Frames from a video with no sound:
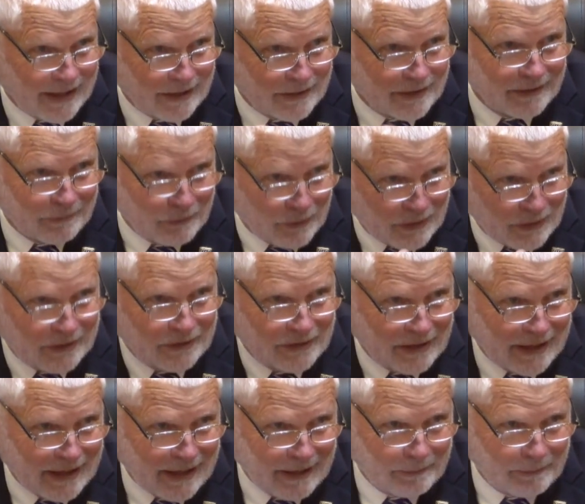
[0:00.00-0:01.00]
That within
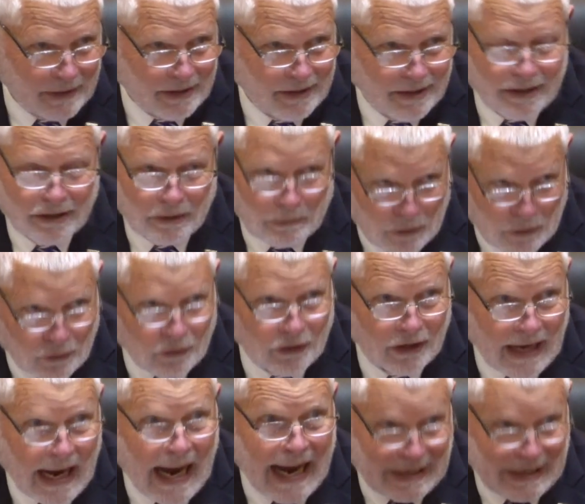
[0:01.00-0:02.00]
the ham community,